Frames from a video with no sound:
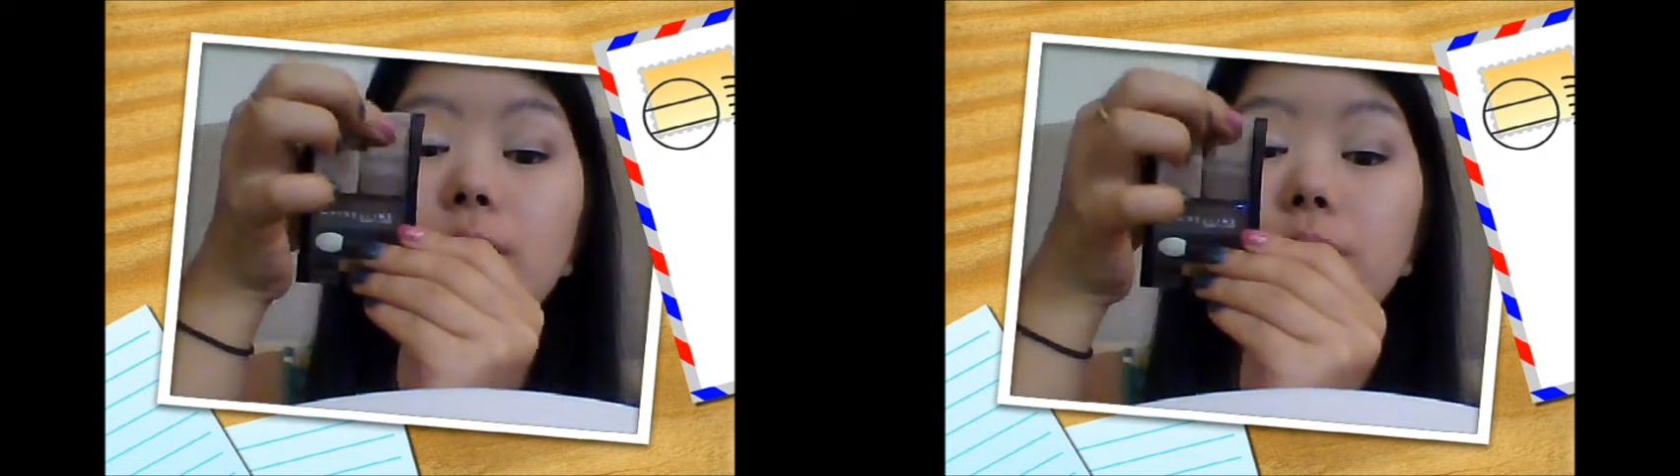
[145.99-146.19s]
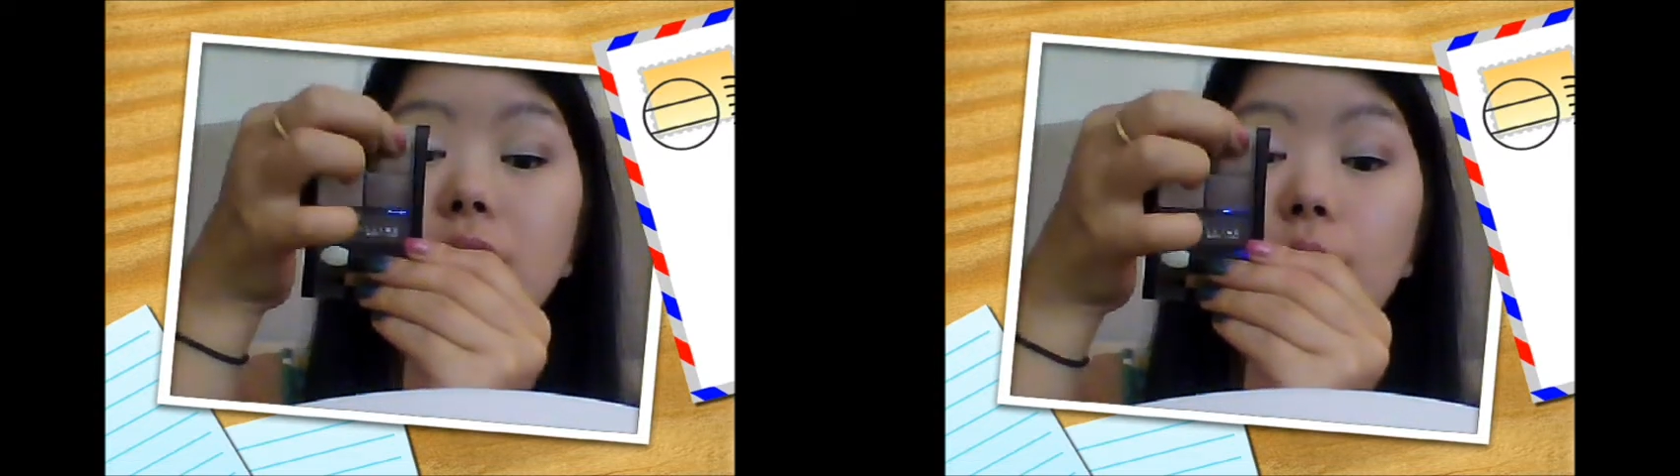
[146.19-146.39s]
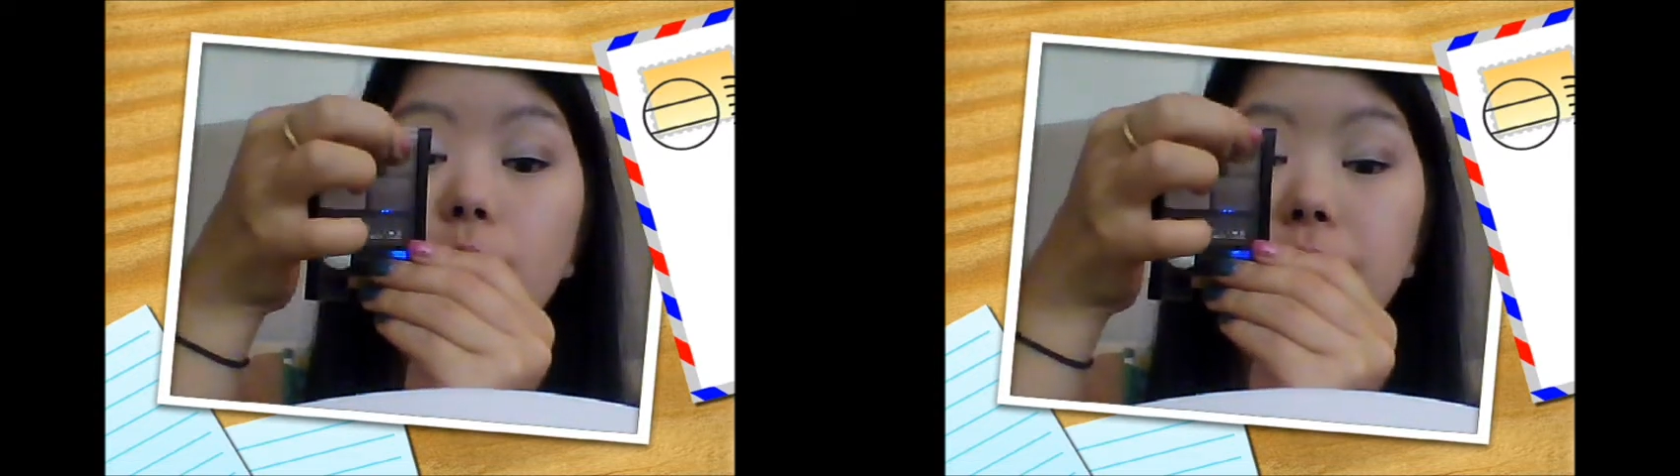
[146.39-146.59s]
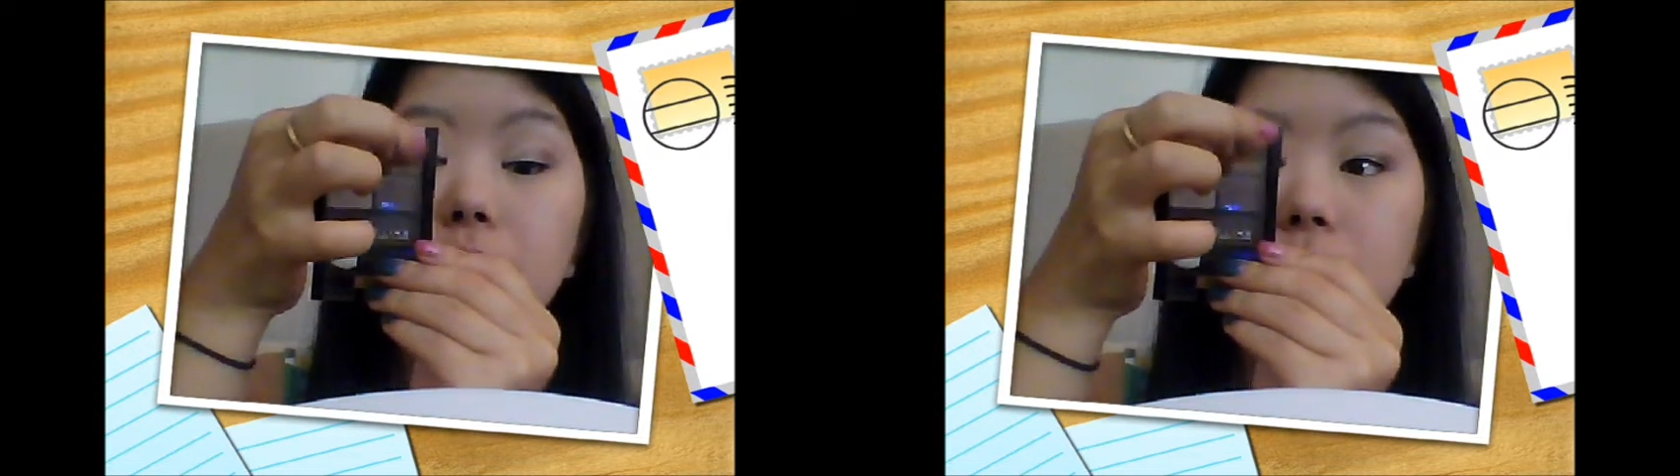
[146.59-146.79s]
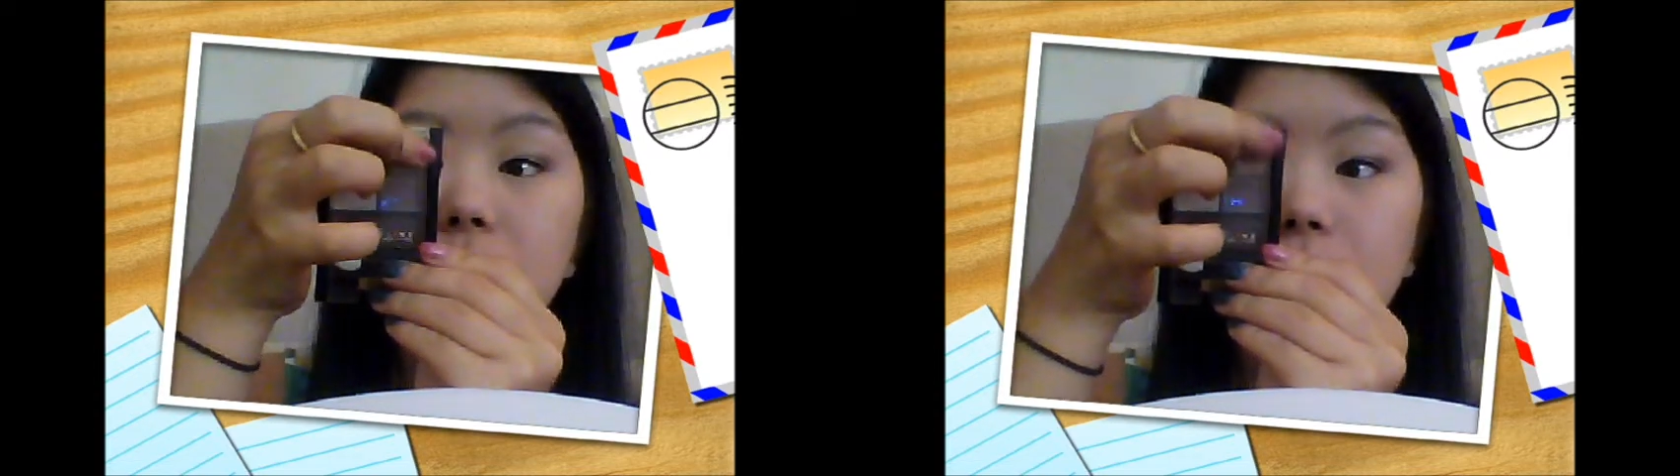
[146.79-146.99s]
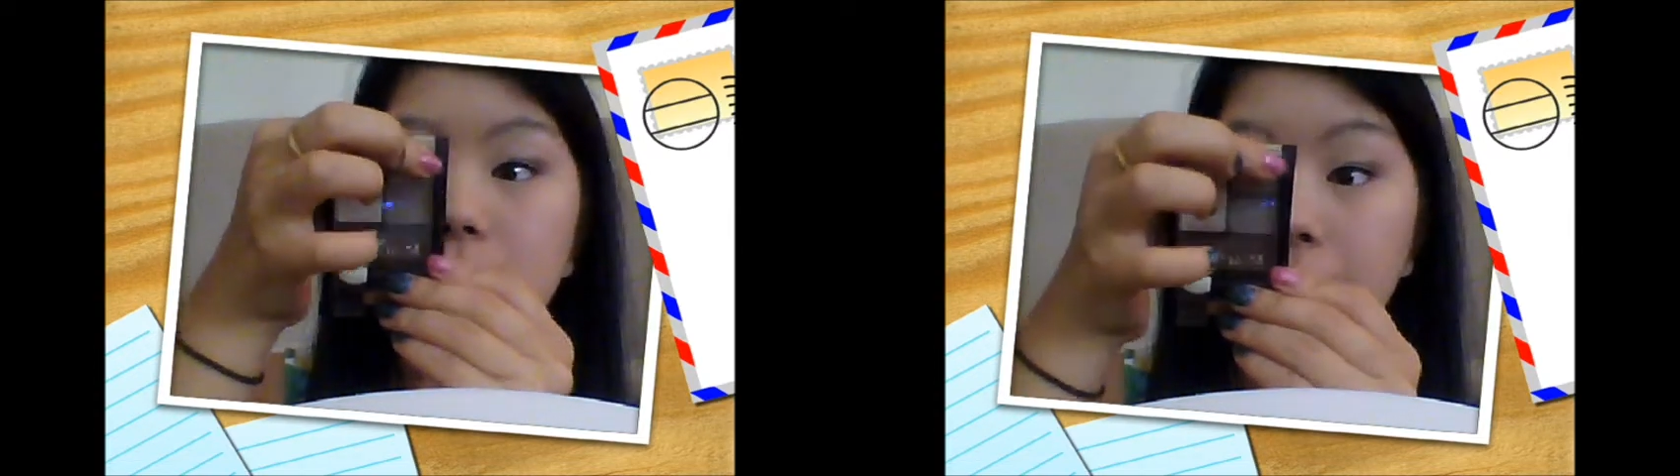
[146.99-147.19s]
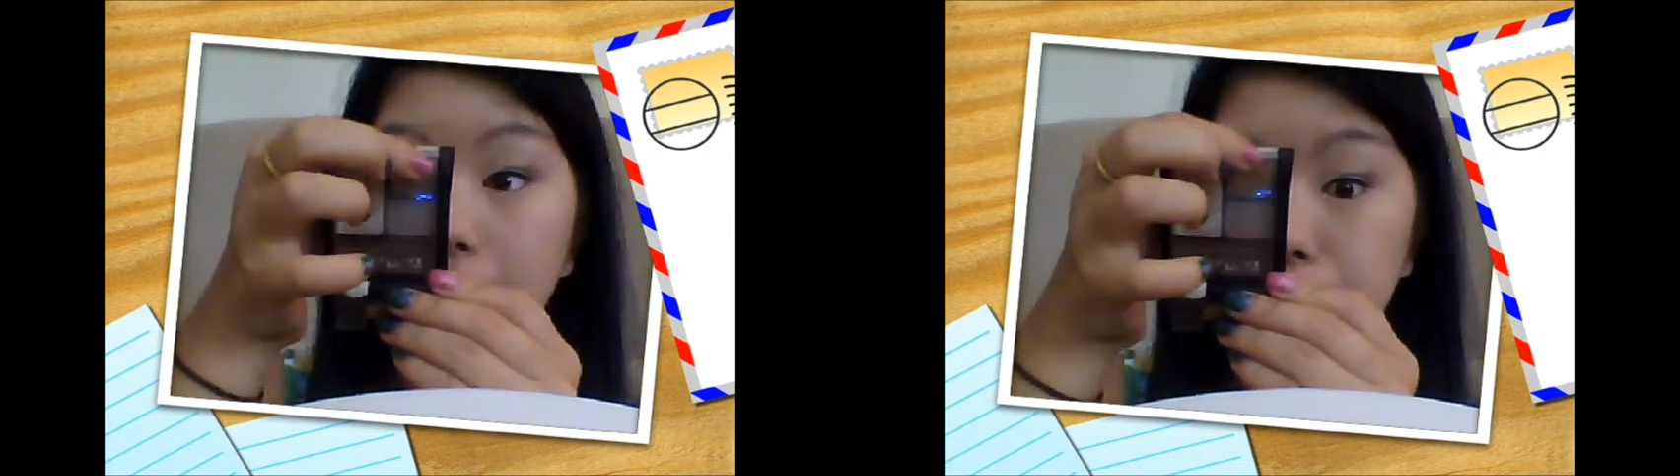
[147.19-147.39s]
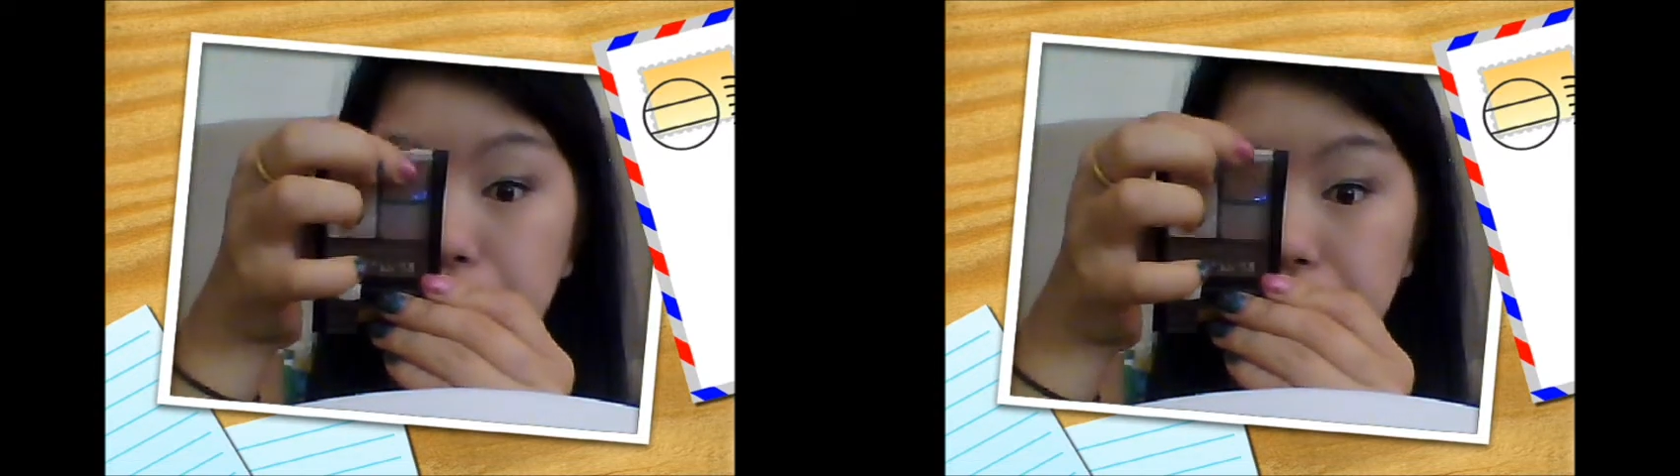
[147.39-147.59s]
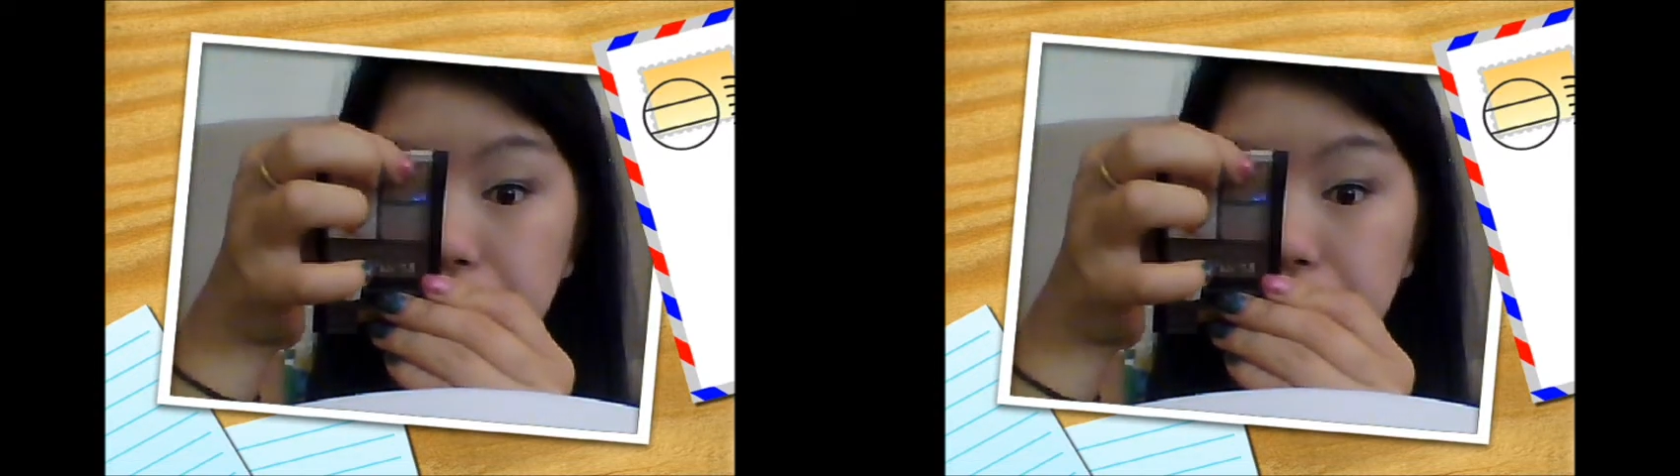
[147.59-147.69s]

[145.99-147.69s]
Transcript: which I won't be using today.